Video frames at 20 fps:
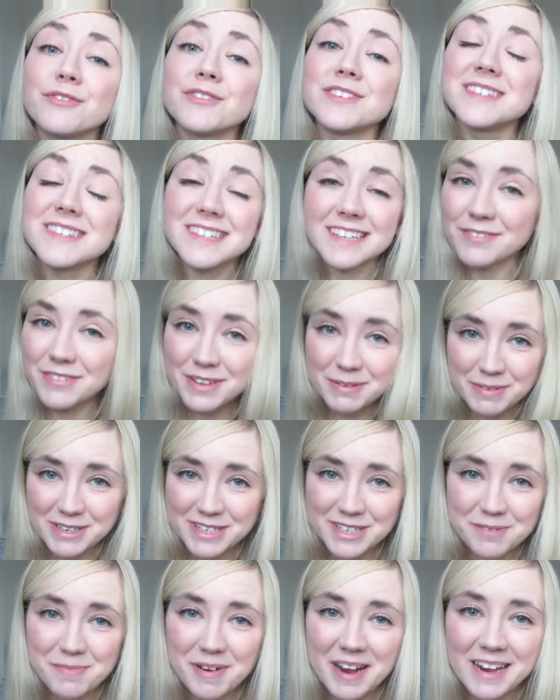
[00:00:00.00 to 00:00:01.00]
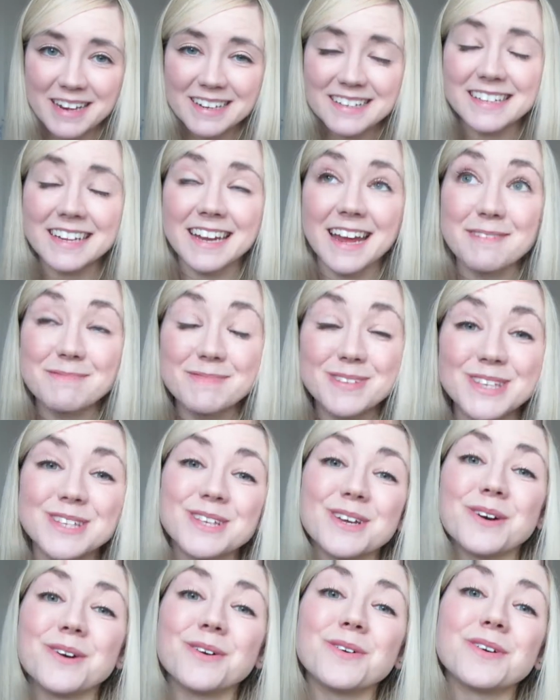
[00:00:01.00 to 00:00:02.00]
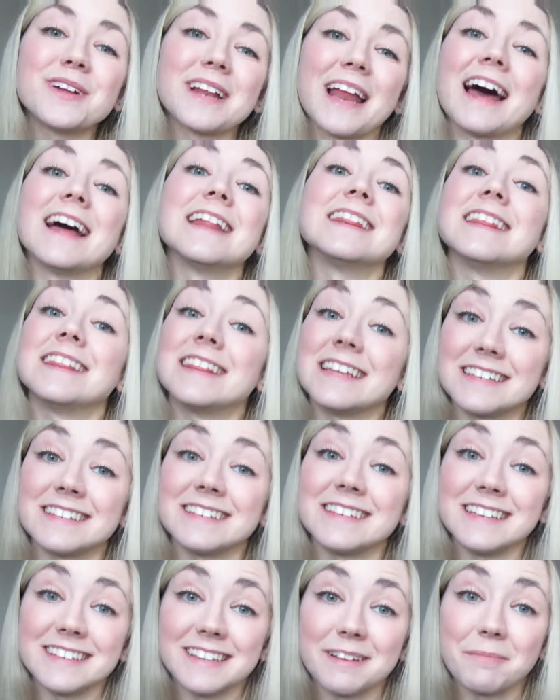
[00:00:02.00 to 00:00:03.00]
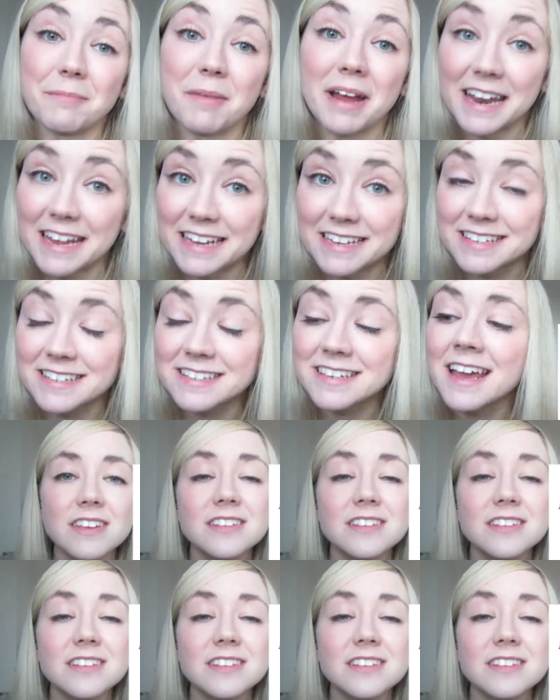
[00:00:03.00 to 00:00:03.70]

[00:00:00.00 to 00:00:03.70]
Saving Mr Banks and I'm so glad that this is in my list.